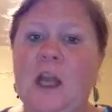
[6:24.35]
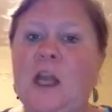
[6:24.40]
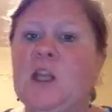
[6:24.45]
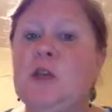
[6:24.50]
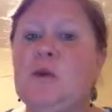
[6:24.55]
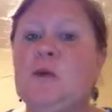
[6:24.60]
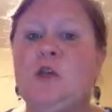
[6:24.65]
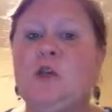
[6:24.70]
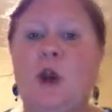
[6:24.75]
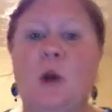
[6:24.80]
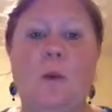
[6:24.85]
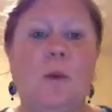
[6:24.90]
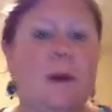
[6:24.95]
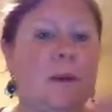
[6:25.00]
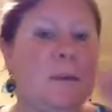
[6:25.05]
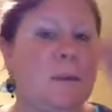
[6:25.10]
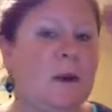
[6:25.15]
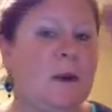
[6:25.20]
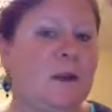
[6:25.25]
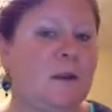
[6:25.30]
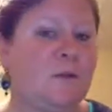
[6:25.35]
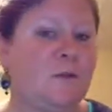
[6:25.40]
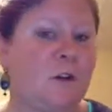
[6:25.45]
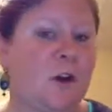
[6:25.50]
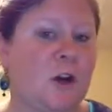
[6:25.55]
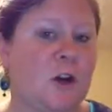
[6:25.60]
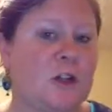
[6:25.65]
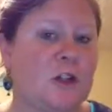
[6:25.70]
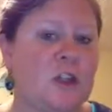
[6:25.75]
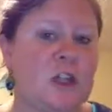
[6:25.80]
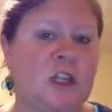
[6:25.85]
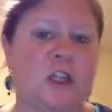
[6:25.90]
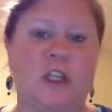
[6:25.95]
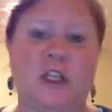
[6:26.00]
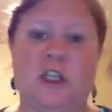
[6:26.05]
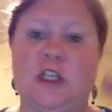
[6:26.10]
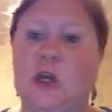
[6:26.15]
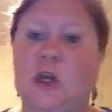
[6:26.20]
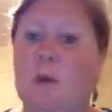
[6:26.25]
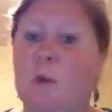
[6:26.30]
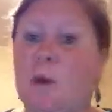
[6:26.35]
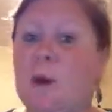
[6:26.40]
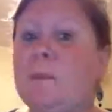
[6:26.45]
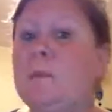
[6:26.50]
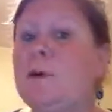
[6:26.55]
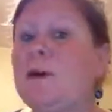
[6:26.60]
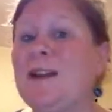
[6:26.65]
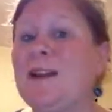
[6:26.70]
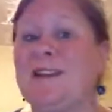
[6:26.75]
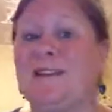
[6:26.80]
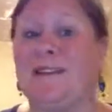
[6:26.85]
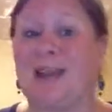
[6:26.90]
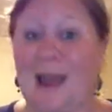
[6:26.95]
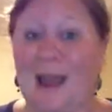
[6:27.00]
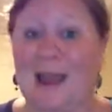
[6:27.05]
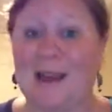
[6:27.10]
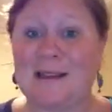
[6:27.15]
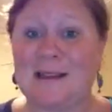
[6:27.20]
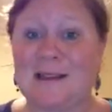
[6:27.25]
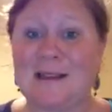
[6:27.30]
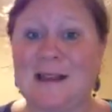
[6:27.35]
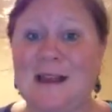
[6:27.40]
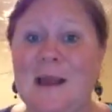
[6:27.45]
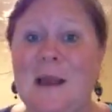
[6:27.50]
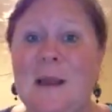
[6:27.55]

You don't want to put it first and you don't want to put it last.